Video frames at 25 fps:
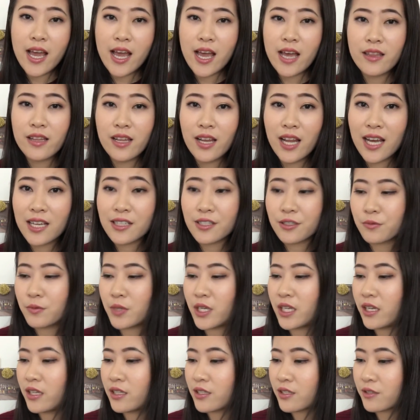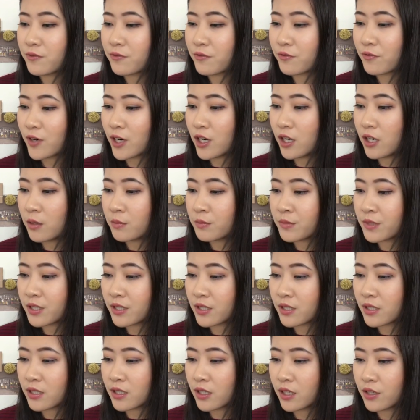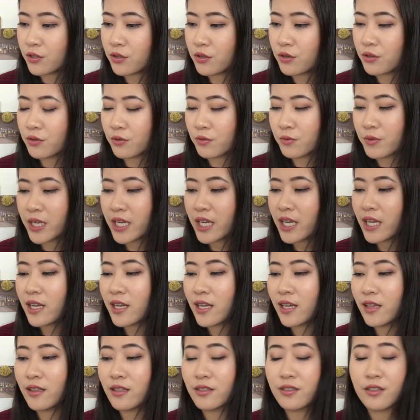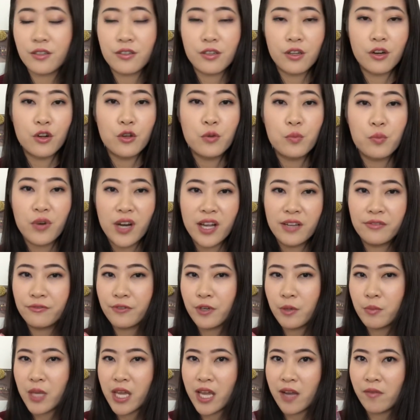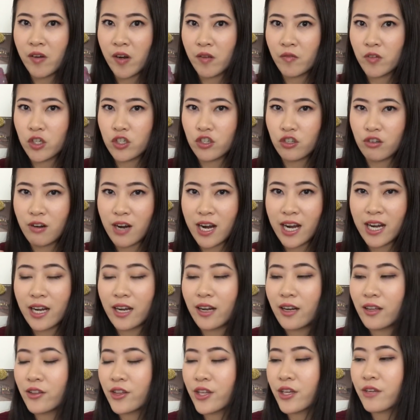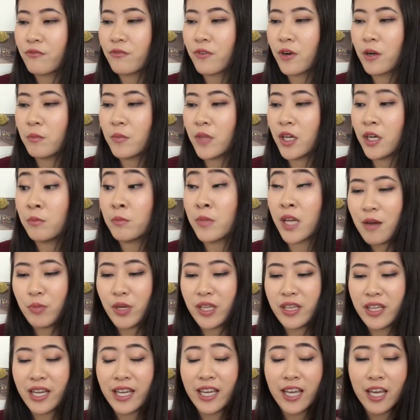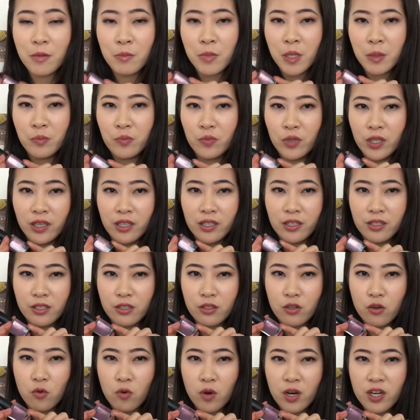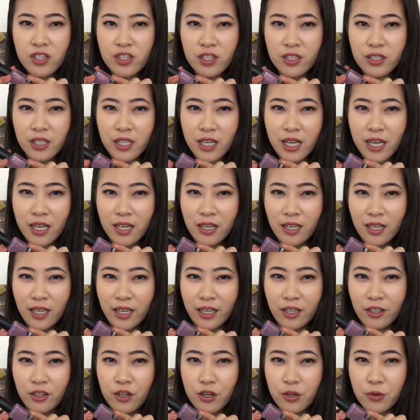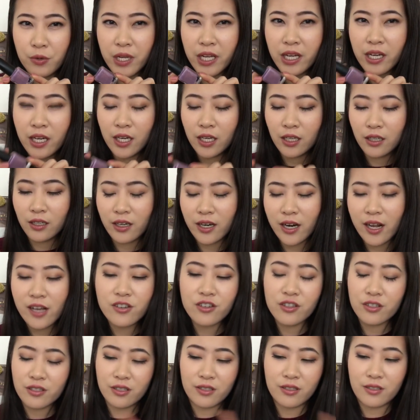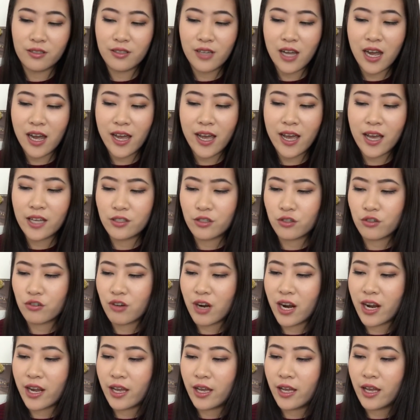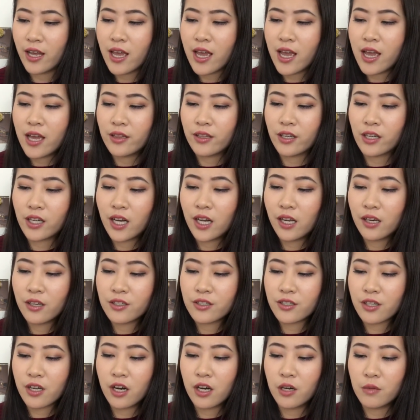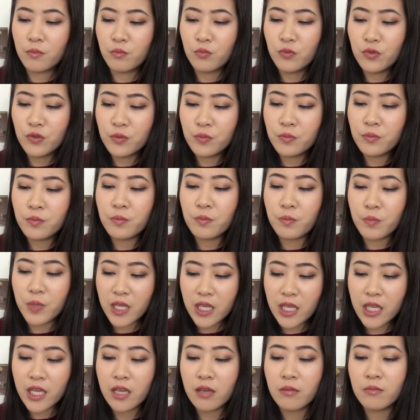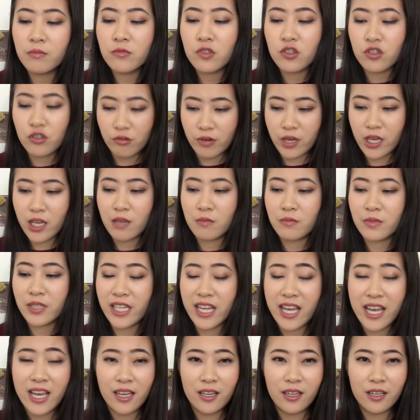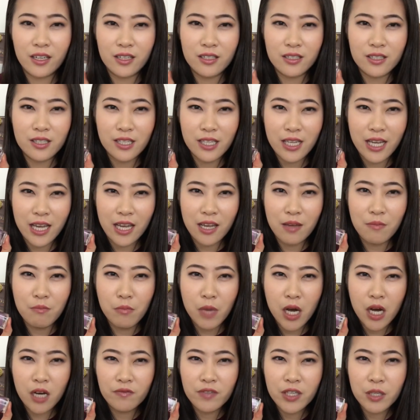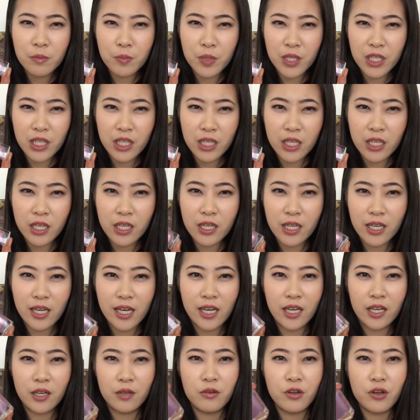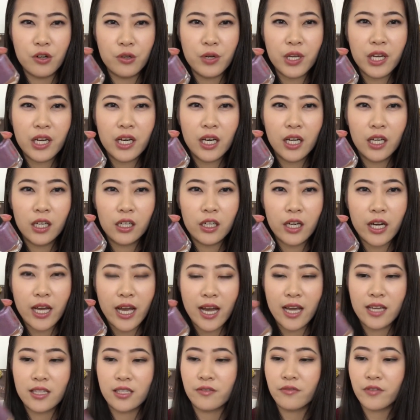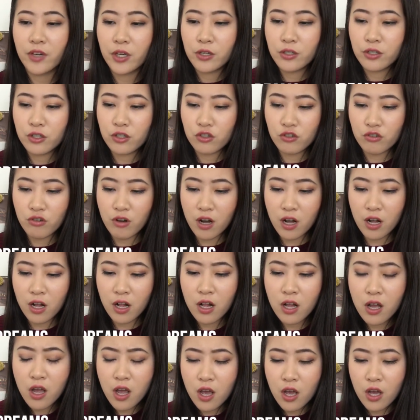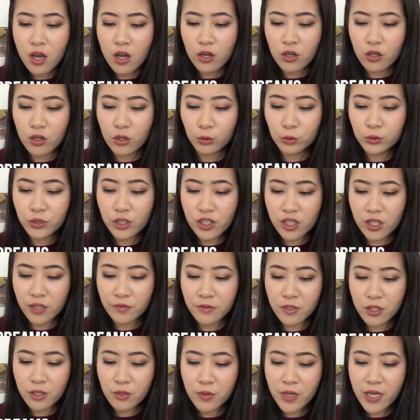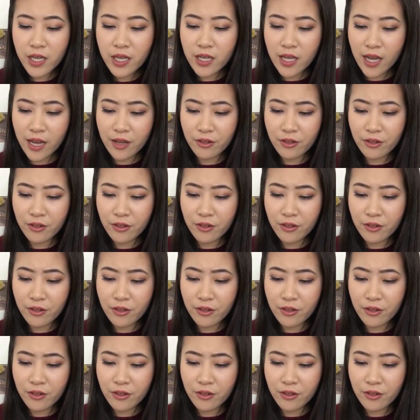And the last one is from Sayuri, and this is a new brand for me. I've never tried anything from them, but they came up with this gorgeous kind of like nudie color. I had to try it. The color is called Moonbeam Dreams, and it's a mauve pink kind of nudie color. It has a very strong gold shift to it.